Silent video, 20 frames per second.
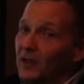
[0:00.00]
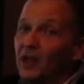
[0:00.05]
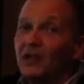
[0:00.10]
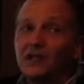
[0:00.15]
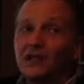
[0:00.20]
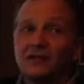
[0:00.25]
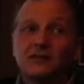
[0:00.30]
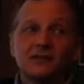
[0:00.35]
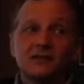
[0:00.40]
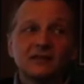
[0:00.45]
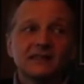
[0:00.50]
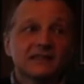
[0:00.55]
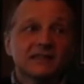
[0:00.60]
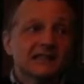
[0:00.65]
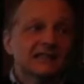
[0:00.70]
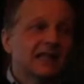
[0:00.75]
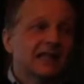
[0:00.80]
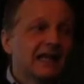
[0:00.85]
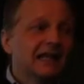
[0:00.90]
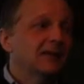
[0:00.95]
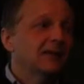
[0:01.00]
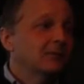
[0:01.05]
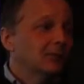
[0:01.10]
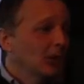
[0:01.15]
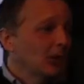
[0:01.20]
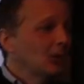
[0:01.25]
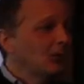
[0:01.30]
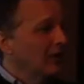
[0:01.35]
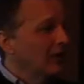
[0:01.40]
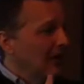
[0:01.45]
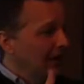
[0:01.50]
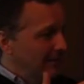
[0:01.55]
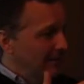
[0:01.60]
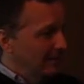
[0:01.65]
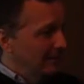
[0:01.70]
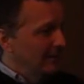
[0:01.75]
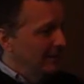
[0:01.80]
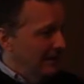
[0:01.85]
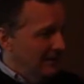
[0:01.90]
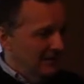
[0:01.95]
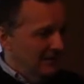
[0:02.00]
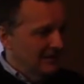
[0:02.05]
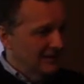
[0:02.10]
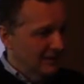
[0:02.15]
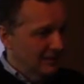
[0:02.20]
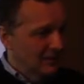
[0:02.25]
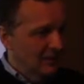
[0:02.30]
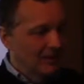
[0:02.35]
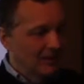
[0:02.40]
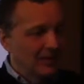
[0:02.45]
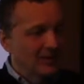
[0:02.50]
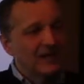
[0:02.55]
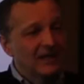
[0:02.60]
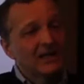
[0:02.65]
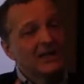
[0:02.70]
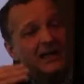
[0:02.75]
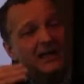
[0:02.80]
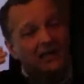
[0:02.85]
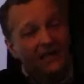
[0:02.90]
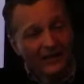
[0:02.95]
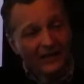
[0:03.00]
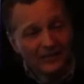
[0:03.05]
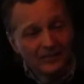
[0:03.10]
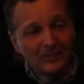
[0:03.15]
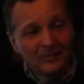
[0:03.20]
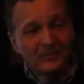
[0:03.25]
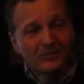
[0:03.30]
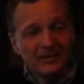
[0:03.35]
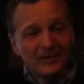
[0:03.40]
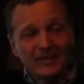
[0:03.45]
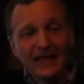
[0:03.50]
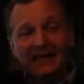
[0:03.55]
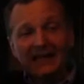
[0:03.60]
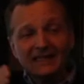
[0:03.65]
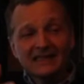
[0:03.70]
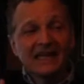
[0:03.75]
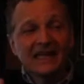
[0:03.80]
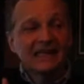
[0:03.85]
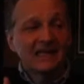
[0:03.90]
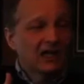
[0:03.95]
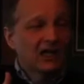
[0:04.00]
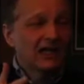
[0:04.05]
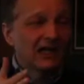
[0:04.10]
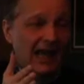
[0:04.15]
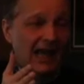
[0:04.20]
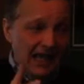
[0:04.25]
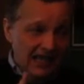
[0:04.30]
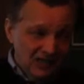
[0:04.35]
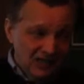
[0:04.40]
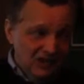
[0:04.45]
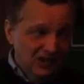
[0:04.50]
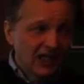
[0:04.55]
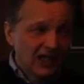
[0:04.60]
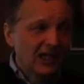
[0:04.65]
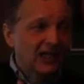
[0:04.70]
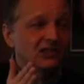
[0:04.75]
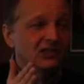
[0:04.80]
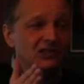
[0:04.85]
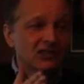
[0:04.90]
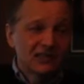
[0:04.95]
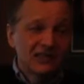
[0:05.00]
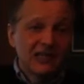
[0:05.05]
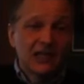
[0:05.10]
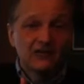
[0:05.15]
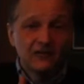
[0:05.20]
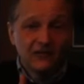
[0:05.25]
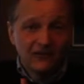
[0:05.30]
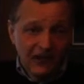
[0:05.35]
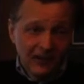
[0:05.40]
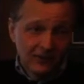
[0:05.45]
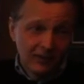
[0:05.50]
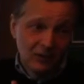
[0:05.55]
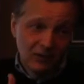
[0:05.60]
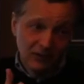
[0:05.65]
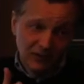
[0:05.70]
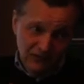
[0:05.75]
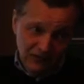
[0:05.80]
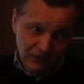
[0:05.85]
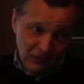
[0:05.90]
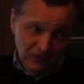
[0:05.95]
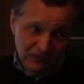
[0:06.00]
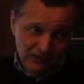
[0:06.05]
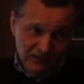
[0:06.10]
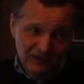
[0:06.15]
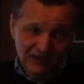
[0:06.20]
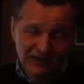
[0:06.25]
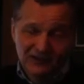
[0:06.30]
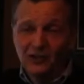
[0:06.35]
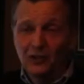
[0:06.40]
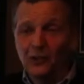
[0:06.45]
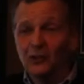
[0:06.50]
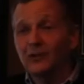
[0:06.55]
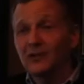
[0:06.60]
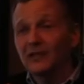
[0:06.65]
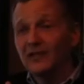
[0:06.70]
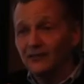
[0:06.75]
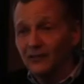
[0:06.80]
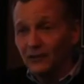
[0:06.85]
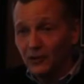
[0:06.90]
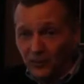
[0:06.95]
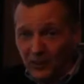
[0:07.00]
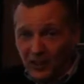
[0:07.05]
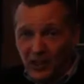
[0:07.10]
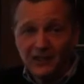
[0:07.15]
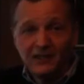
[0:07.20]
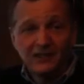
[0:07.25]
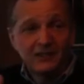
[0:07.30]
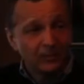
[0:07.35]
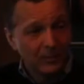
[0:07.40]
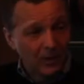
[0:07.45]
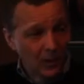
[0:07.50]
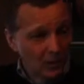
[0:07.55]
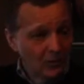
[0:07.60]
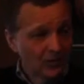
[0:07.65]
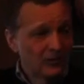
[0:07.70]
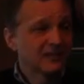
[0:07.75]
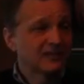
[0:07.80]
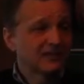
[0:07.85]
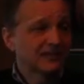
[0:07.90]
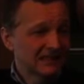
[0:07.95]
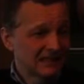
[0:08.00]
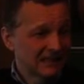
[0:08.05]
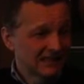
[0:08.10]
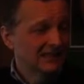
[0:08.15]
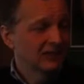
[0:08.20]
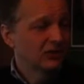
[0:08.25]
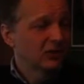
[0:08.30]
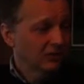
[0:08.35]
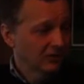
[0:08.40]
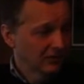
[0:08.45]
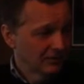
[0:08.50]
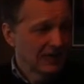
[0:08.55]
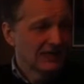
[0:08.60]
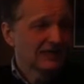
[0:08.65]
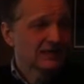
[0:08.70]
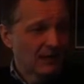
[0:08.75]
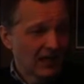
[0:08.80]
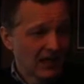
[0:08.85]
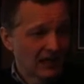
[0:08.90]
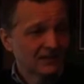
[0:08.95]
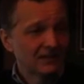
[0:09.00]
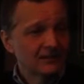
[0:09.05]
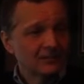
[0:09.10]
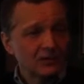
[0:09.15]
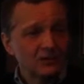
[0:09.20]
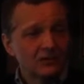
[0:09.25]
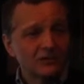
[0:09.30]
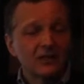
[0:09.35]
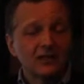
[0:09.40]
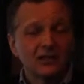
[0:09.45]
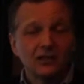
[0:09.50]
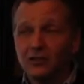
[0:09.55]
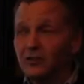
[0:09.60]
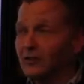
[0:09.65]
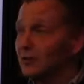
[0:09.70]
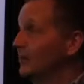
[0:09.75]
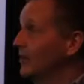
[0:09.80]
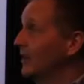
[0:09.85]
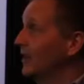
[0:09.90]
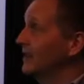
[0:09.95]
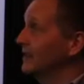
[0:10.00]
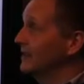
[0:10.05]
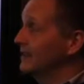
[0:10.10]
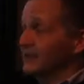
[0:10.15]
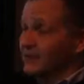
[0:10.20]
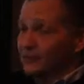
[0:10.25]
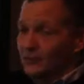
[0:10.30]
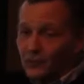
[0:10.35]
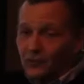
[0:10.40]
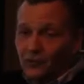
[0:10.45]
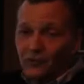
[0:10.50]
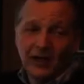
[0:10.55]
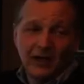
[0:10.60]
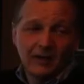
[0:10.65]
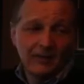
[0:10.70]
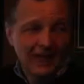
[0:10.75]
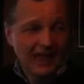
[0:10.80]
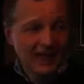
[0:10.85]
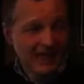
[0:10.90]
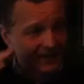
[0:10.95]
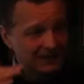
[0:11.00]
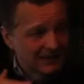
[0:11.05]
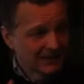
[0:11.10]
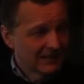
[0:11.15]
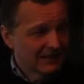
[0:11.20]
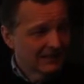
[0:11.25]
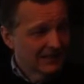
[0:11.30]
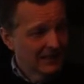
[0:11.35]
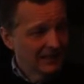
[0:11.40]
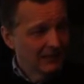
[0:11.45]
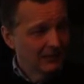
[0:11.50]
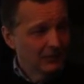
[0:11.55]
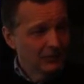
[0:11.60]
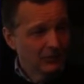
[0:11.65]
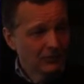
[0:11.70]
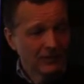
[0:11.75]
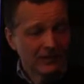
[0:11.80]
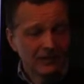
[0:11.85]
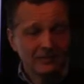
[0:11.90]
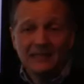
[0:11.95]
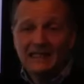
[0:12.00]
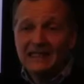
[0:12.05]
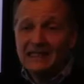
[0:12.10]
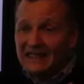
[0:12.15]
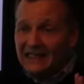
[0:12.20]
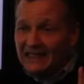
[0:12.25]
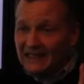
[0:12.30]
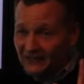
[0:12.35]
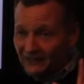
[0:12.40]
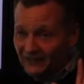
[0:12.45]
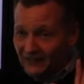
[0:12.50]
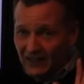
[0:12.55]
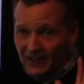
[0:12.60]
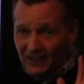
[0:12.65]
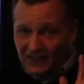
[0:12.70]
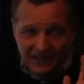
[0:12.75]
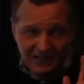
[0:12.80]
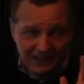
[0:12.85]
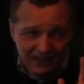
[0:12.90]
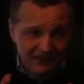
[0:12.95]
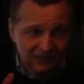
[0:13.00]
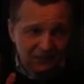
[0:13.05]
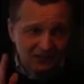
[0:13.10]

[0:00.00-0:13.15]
applying to the sustaining program, some of you might be, that deadline has changed. It's now February 1st. So if you're applying to both, because this year that's possible, you can apply to this program and the sustaining program. The